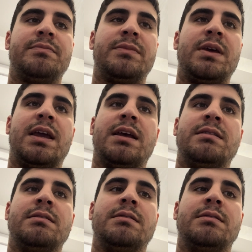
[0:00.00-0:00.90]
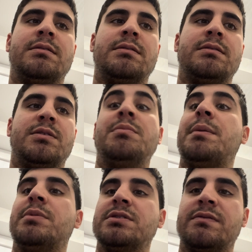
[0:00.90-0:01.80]
and the
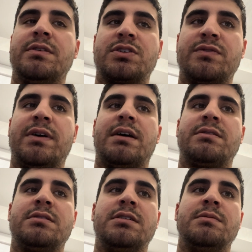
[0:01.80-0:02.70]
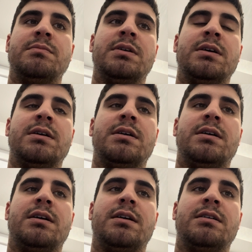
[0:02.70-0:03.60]
members of the Shavath team
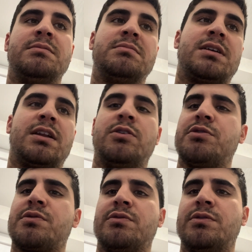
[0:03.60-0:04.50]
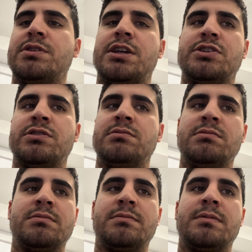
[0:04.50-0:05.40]
kind of go through a rotation
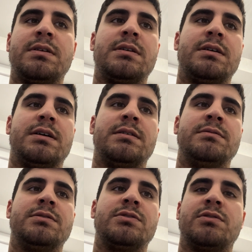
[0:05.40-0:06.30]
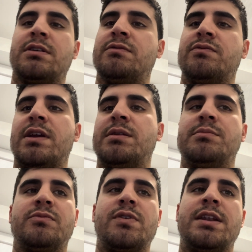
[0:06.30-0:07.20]
and
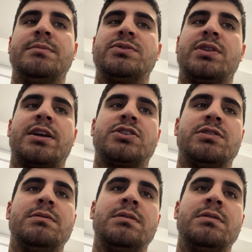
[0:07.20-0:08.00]
random selection.